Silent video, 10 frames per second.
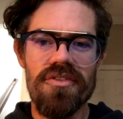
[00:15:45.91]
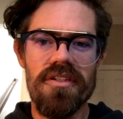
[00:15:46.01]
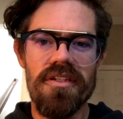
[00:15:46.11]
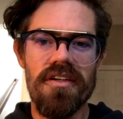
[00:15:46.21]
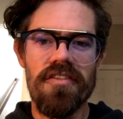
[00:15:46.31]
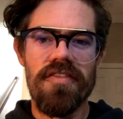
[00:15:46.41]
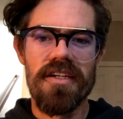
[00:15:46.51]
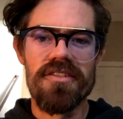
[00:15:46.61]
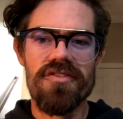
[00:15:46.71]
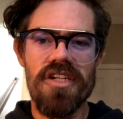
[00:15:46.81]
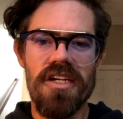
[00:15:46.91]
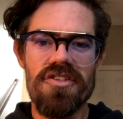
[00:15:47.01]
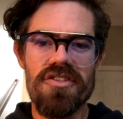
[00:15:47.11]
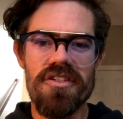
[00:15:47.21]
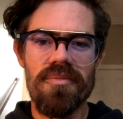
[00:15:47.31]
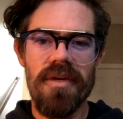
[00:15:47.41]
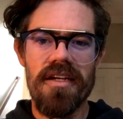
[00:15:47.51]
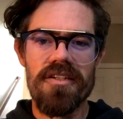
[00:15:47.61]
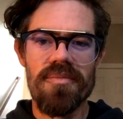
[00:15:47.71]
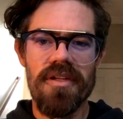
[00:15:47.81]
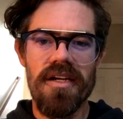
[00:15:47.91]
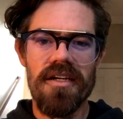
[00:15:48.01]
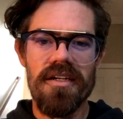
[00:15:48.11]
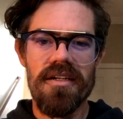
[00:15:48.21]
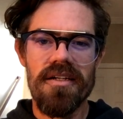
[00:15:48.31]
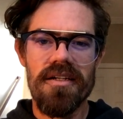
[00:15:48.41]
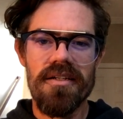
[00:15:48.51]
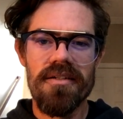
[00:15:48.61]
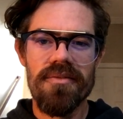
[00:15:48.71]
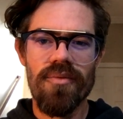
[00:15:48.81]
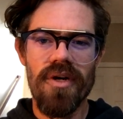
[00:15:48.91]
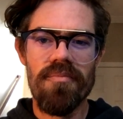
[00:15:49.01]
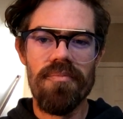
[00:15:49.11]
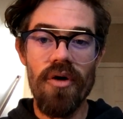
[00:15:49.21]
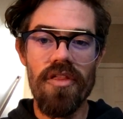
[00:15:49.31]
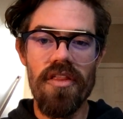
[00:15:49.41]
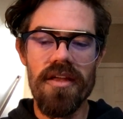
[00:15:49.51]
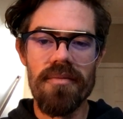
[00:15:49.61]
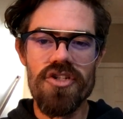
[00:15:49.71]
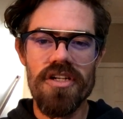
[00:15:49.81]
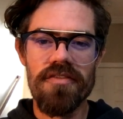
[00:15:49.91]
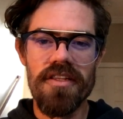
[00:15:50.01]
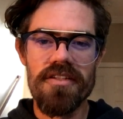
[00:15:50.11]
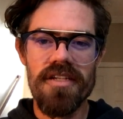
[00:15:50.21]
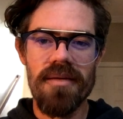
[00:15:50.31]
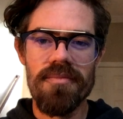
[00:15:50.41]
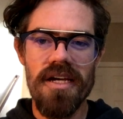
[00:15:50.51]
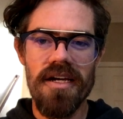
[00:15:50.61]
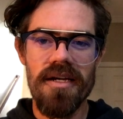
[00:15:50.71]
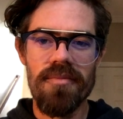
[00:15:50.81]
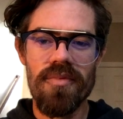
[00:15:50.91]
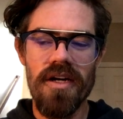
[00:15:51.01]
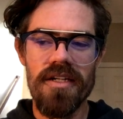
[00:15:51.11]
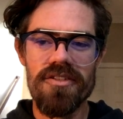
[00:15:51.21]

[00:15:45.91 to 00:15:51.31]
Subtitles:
the effects of changes in demand and supply when both of them shift at the same time, right?